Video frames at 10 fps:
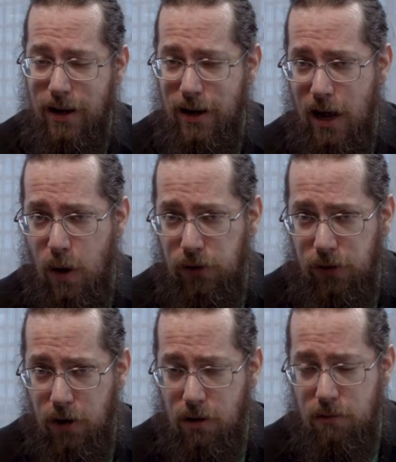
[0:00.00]
Now it's
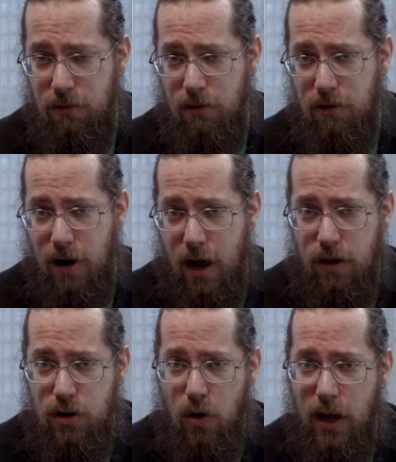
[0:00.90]
here. Now
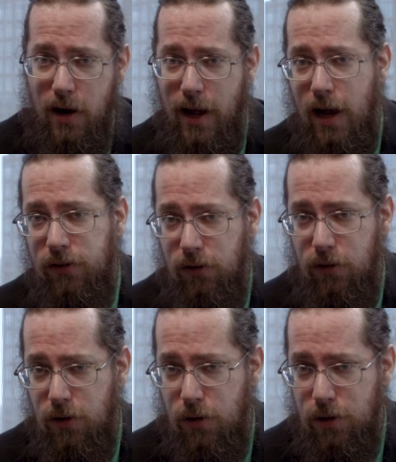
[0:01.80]
you know how to access your
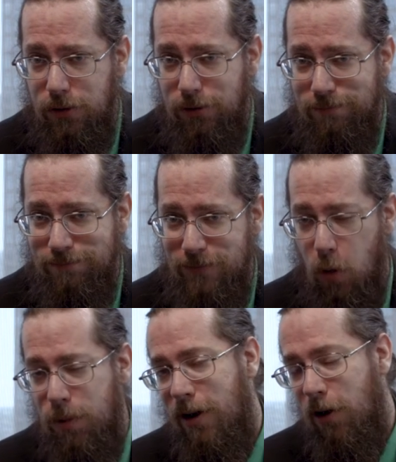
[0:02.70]
tokens.
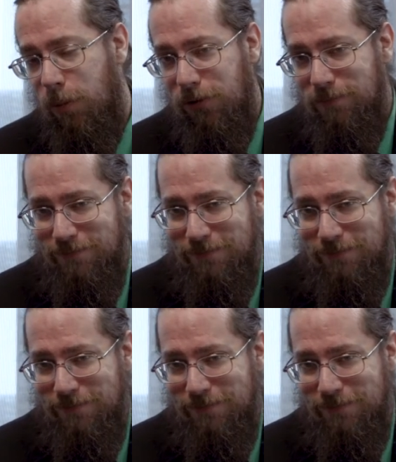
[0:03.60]
Hope that helps.